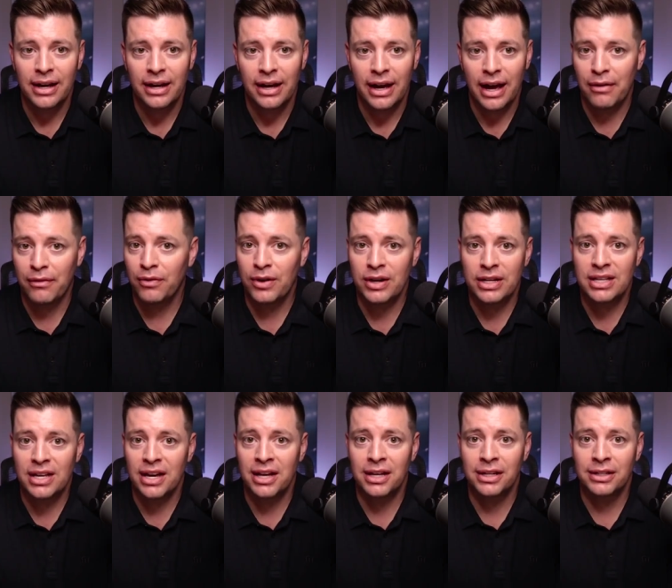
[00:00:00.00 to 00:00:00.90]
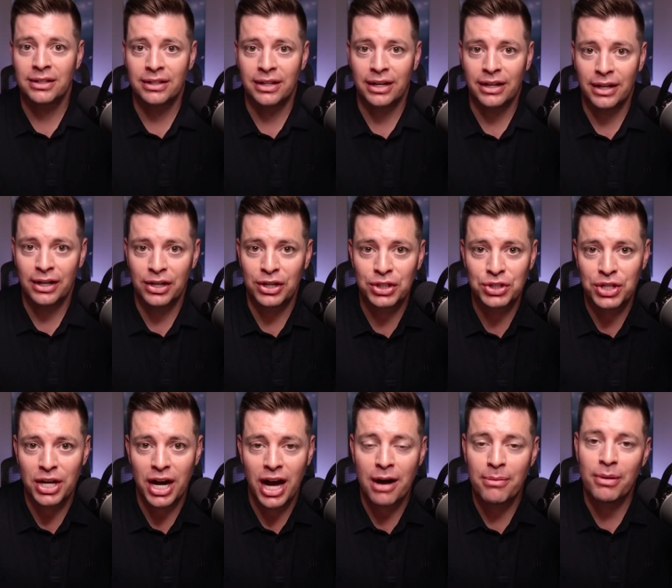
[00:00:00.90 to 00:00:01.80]
Have we done a good
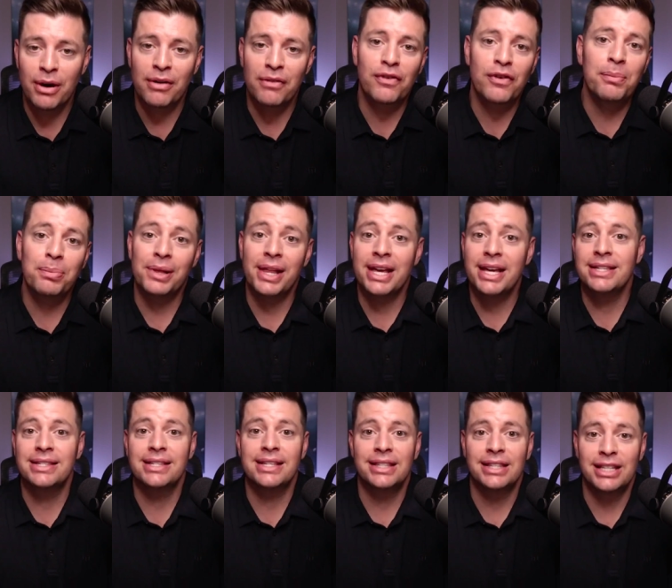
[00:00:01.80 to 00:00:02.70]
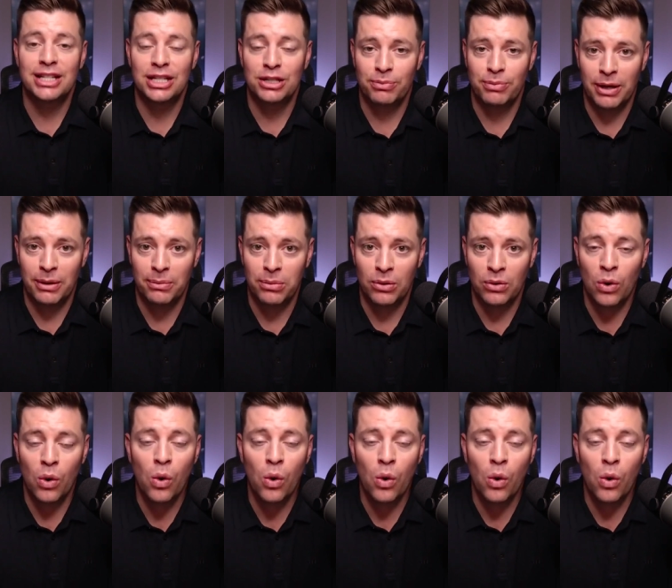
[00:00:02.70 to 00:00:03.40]
job of replacing these people?